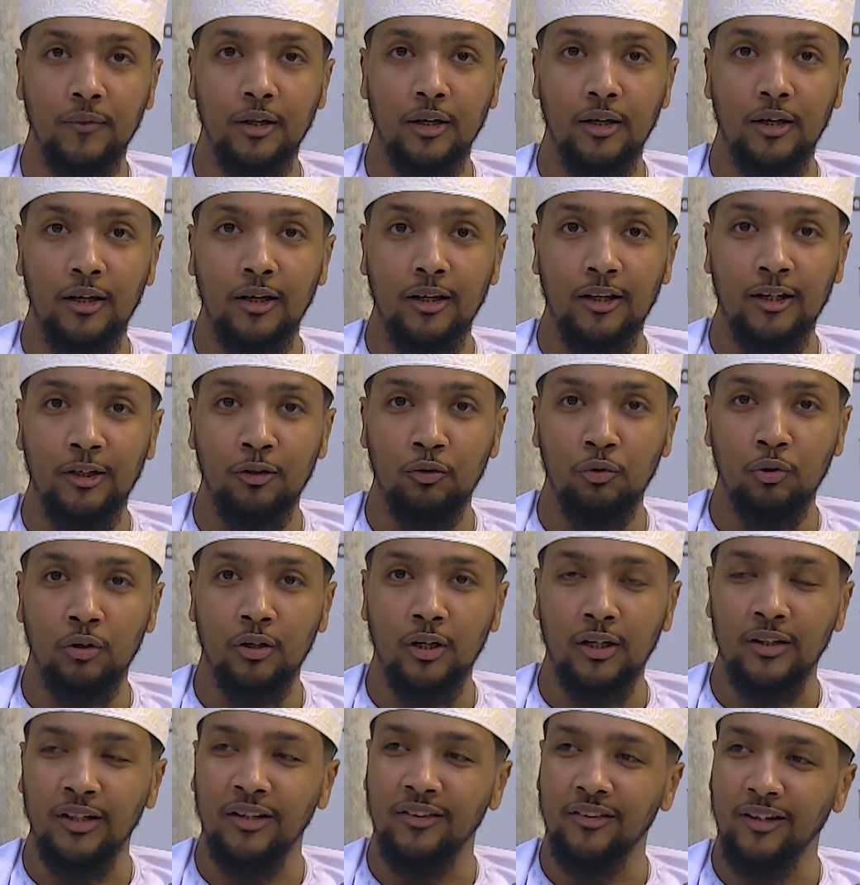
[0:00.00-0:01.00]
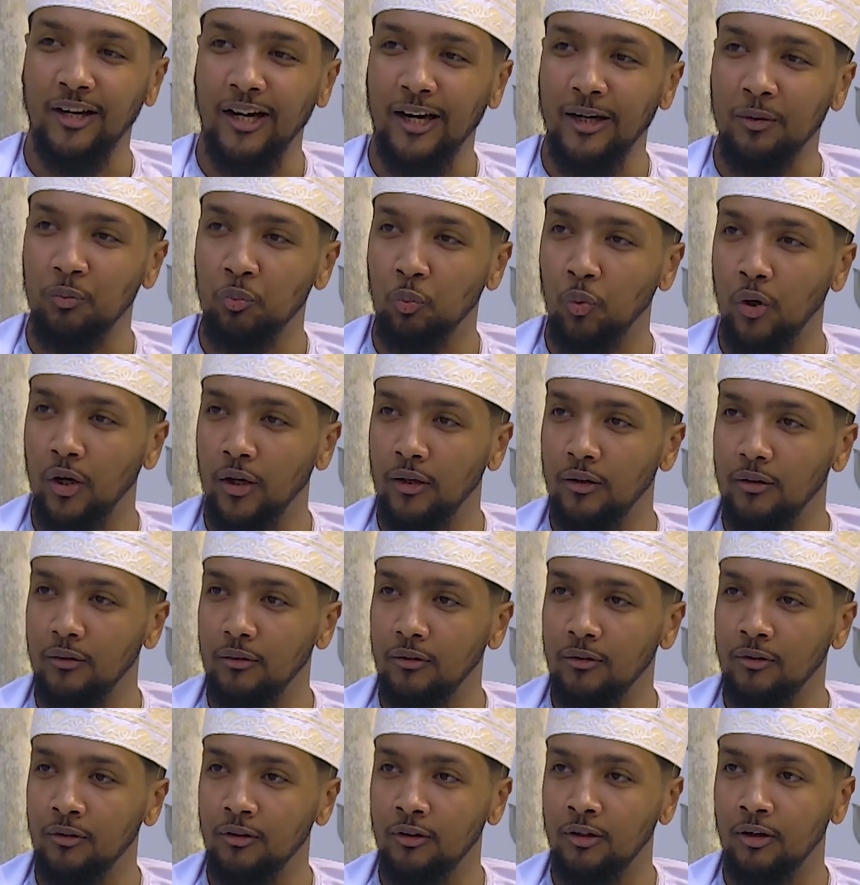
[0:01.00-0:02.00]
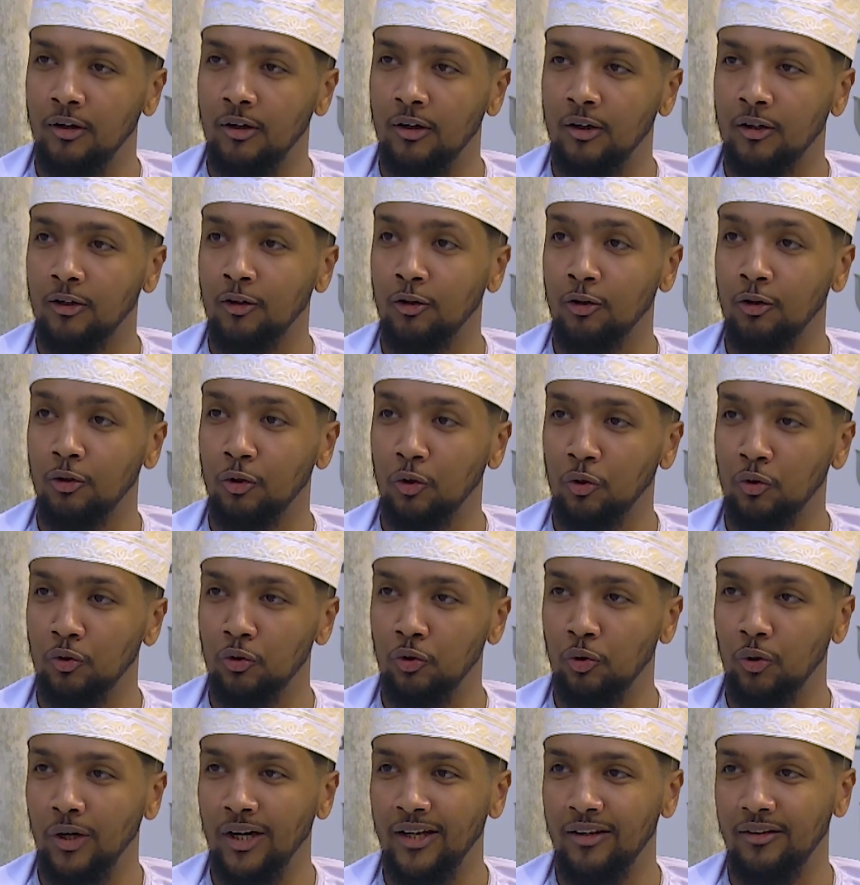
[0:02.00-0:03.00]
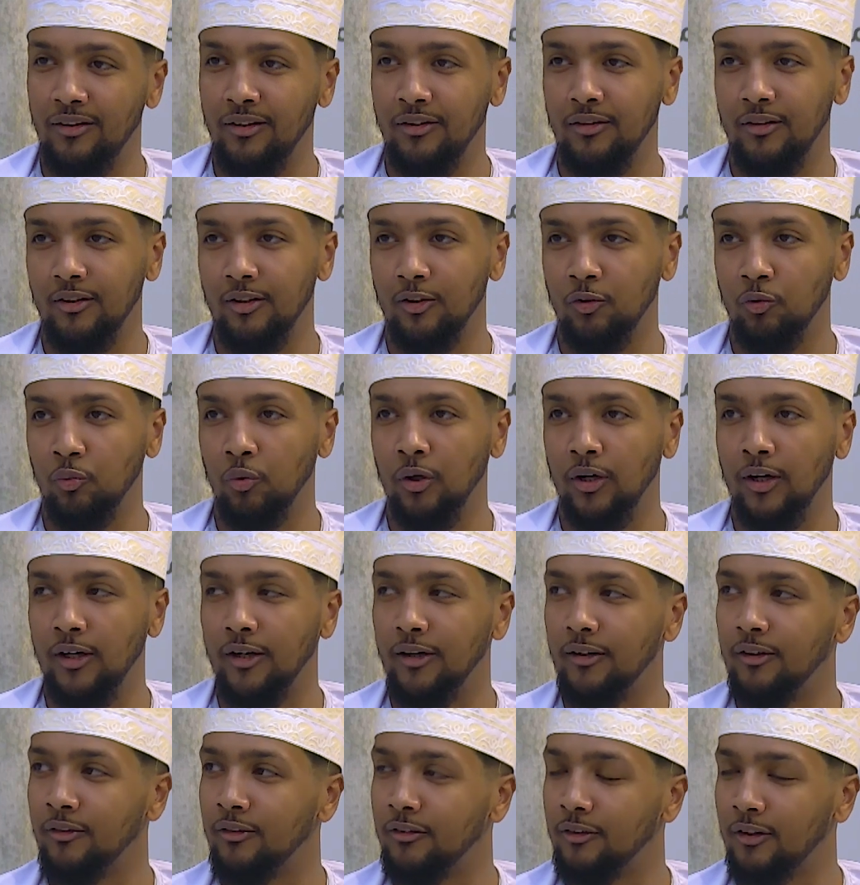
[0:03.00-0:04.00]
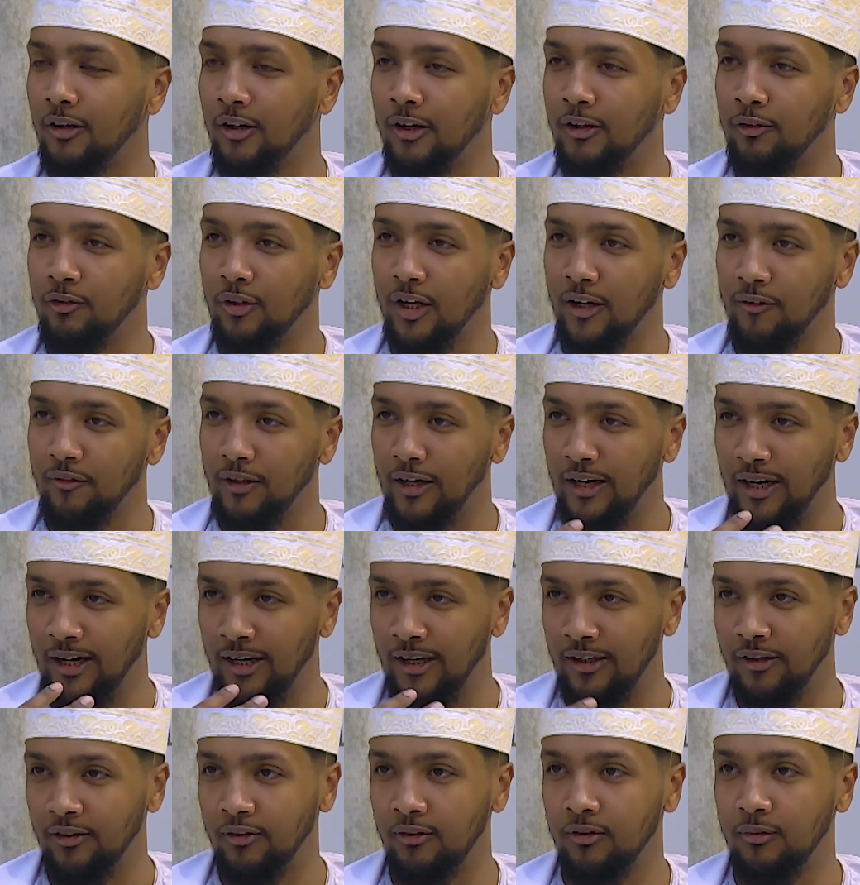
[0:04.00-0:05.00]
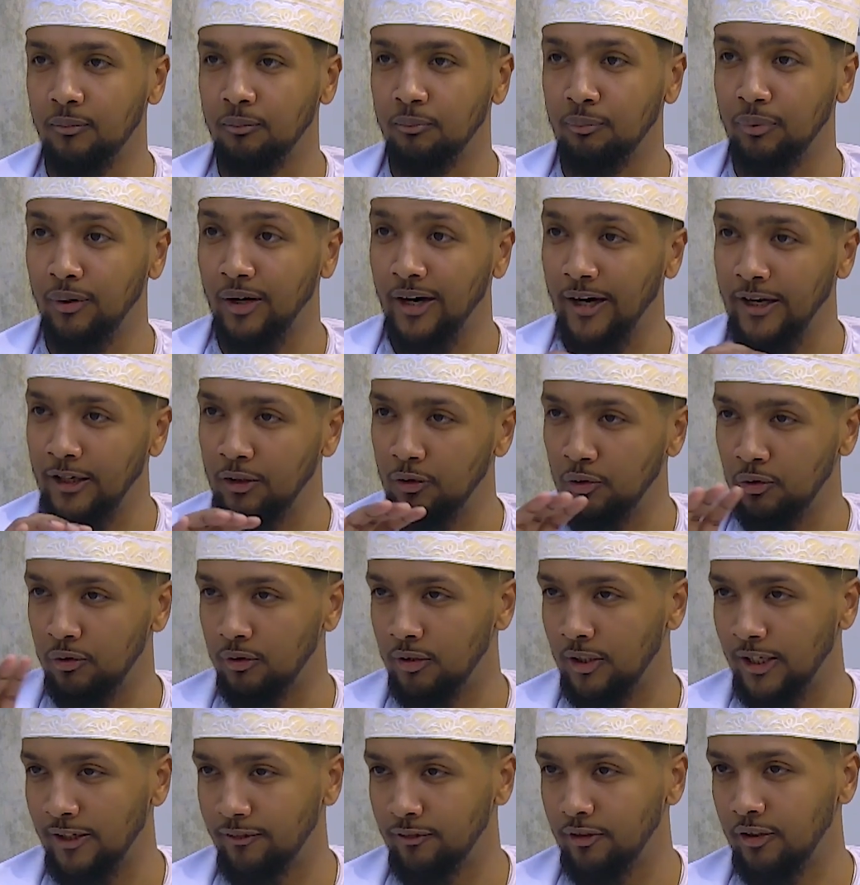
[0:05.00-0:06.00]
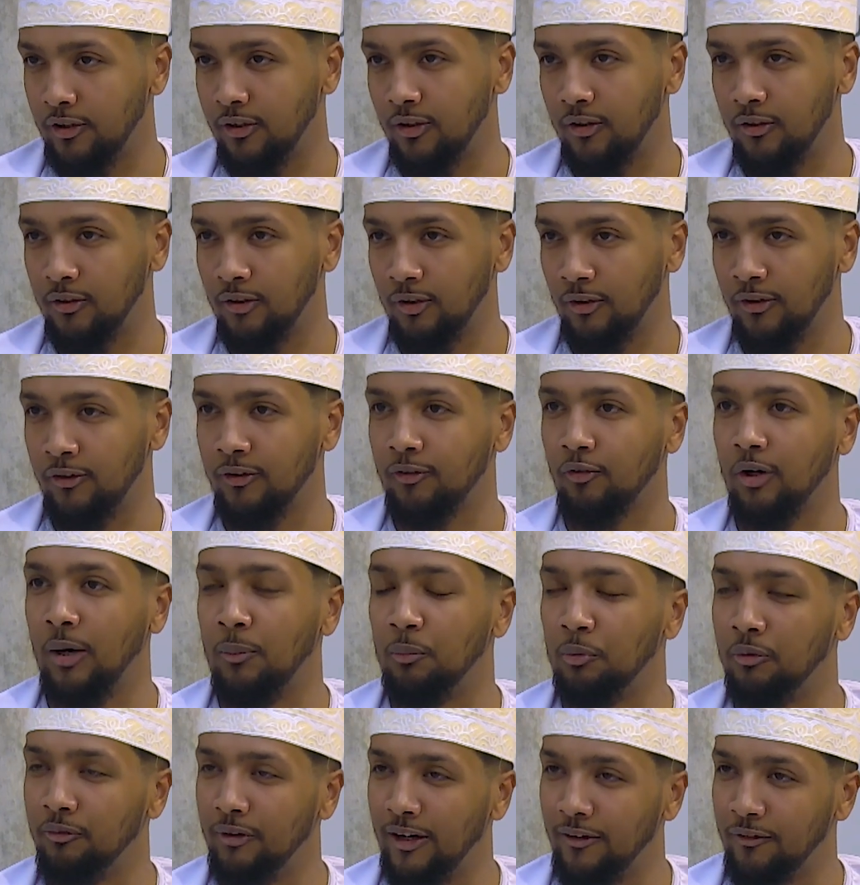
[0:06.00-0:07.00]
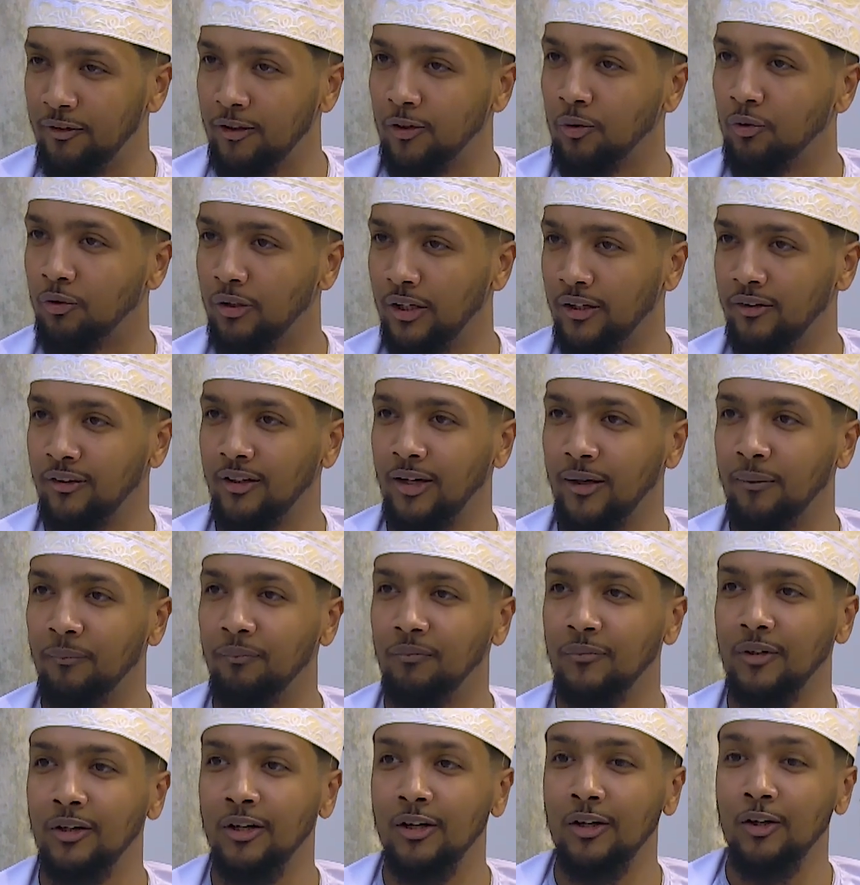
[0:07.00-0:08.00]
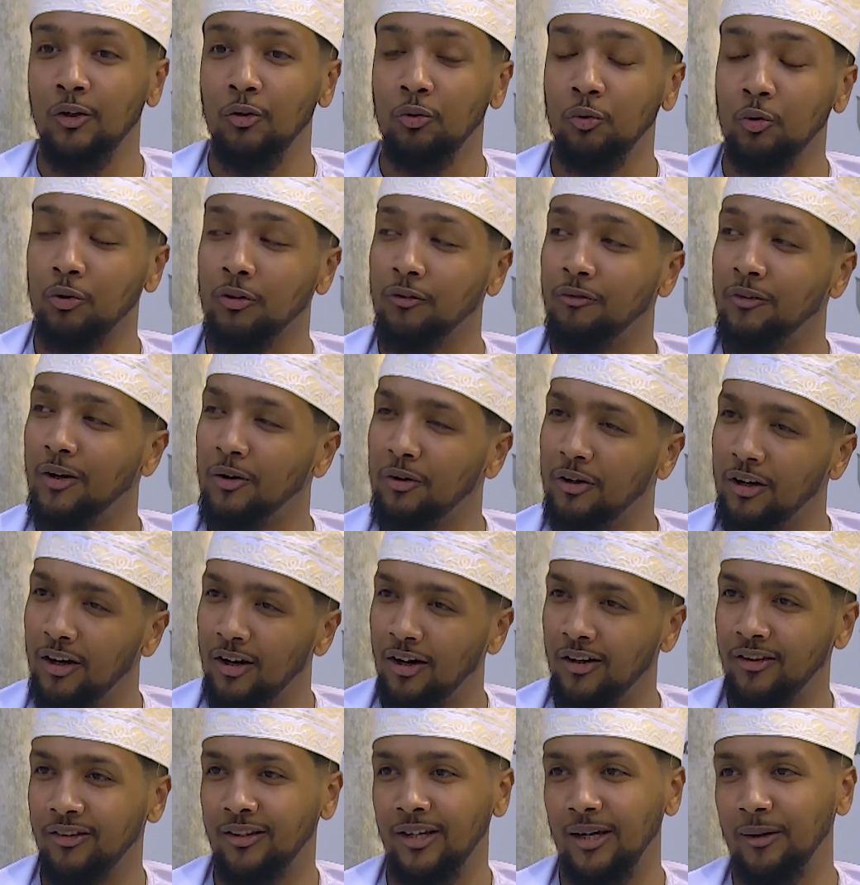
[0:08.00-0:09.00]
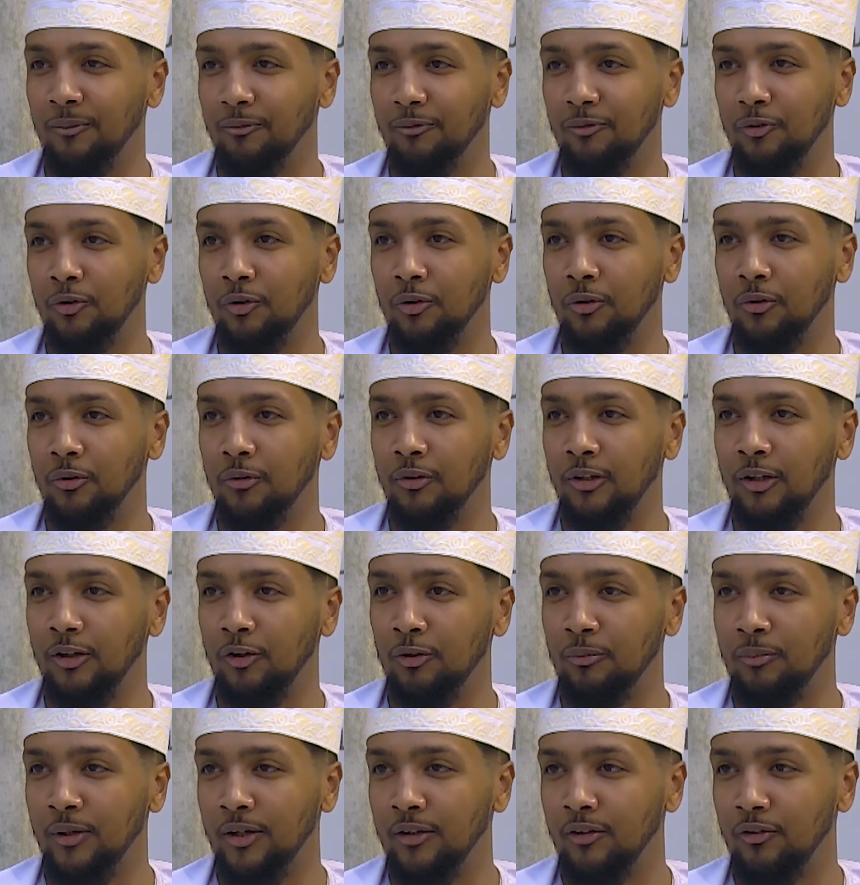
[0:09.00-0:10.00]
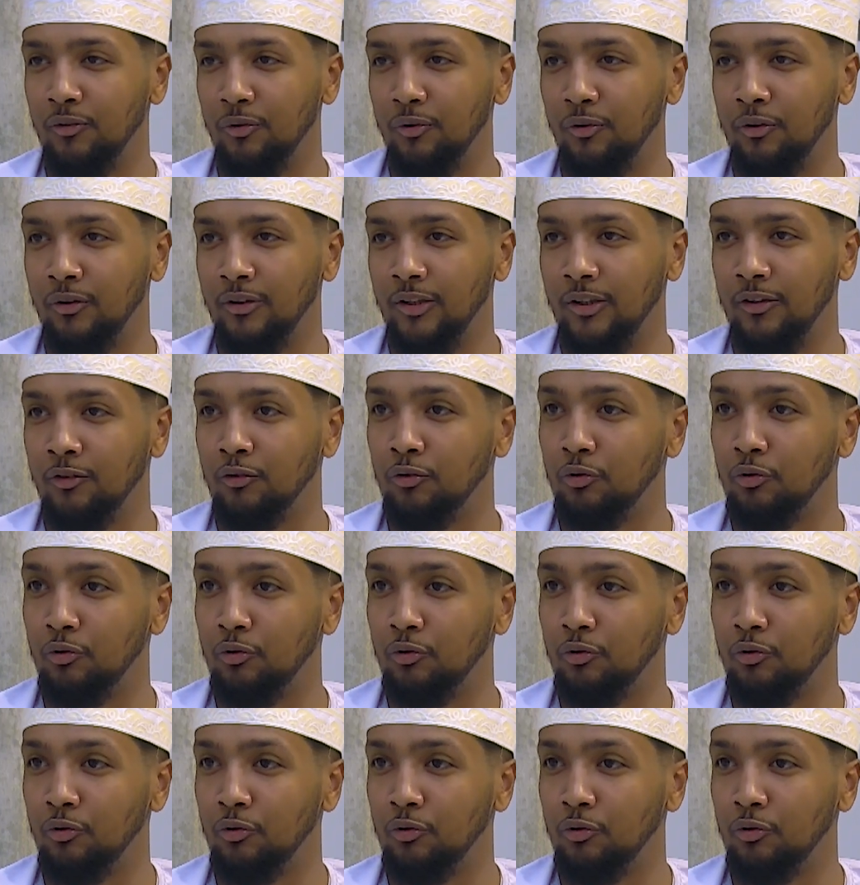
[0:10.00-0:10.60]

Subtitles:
he took it at the time when the colonial entities were starting to have their eyes prying on Africa. There was scramble of Africa at that time. So it was a very hard time for the Omani Sultanates